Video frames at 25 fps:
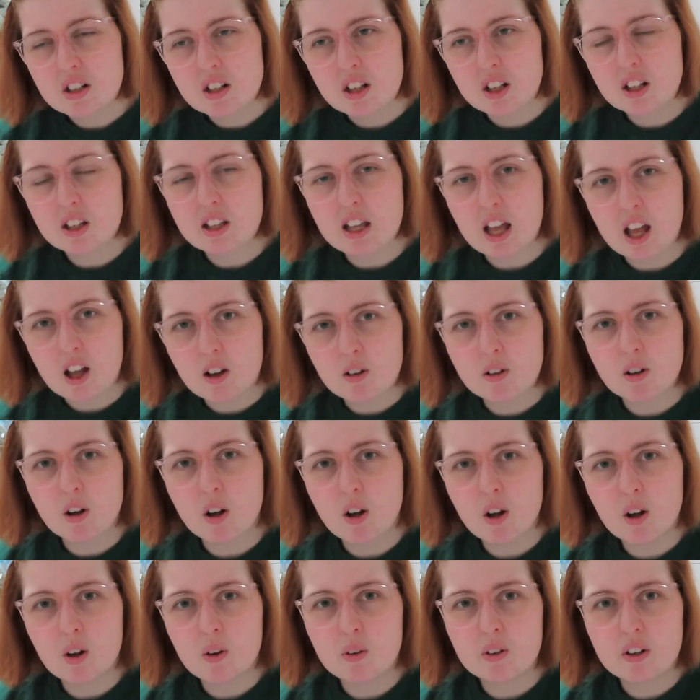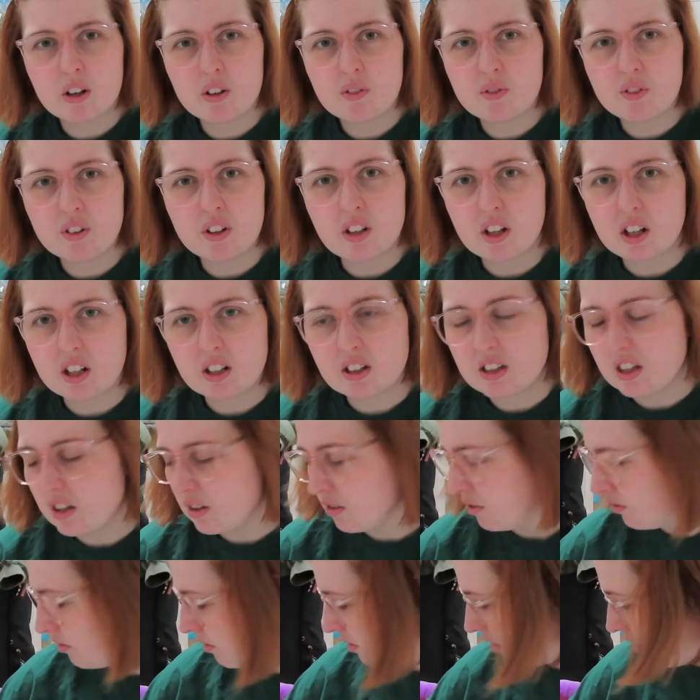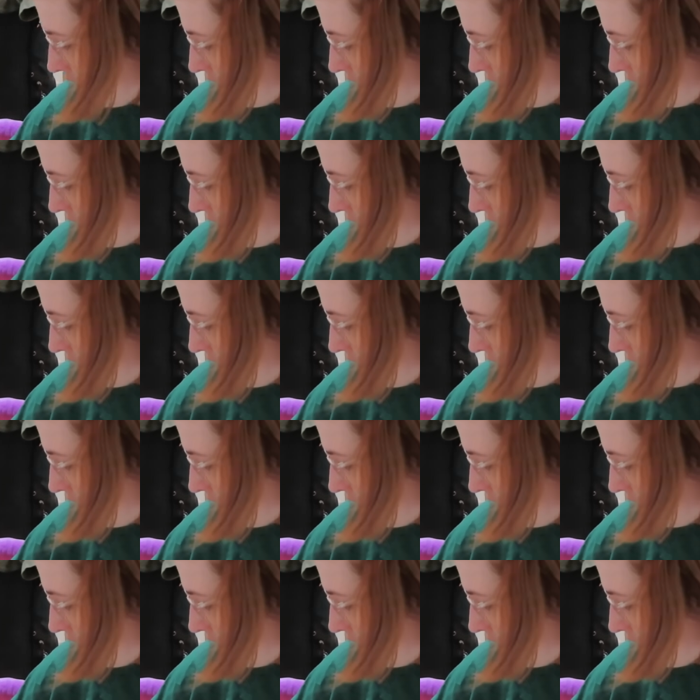like alcohol. And I feel like they'll